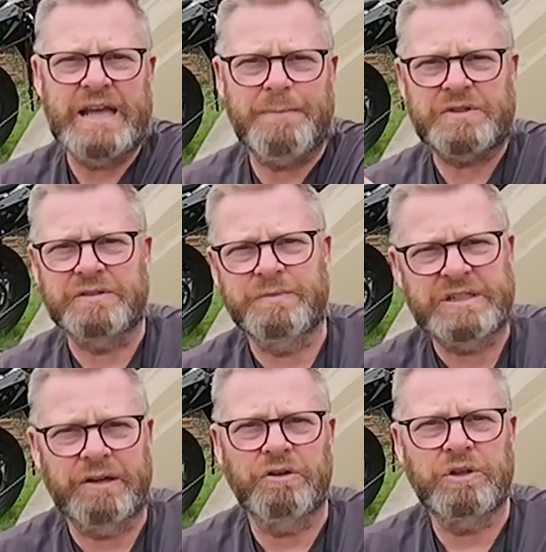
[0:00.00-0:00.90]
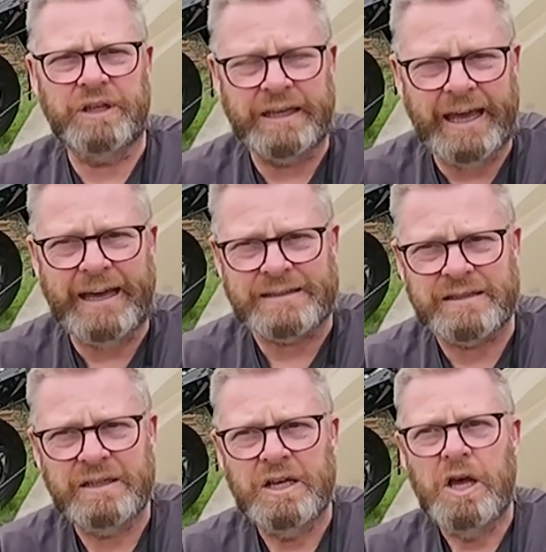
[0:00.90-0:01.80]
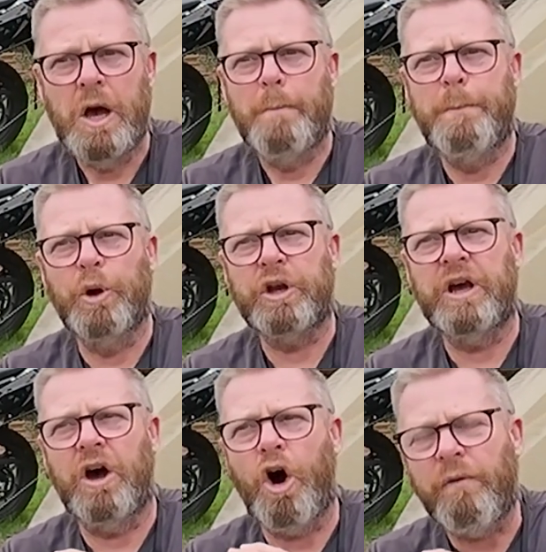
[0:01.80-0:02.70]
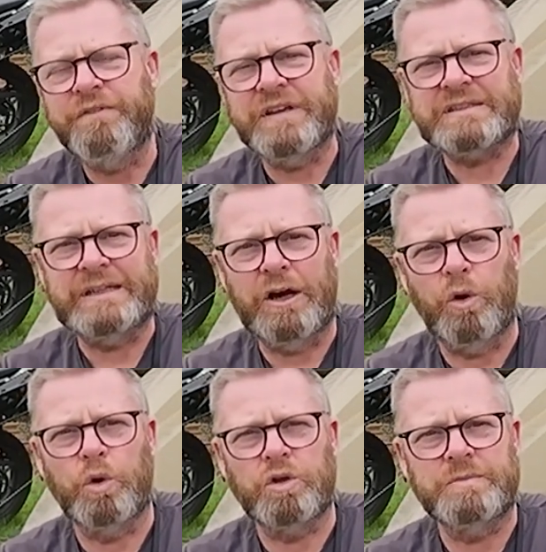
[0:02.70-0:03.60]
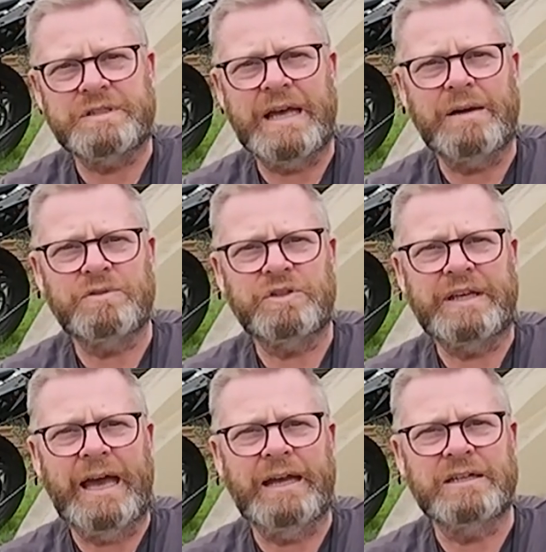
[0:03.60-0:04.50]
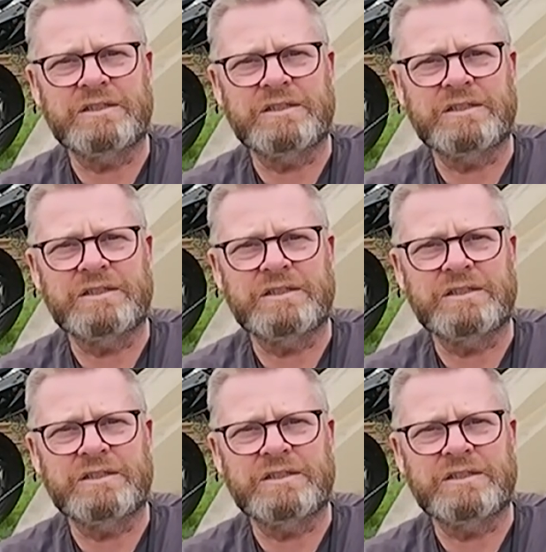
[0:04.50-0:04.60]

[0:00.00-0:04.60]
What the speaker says: depths of material you can get, but obviously it all comes down to getting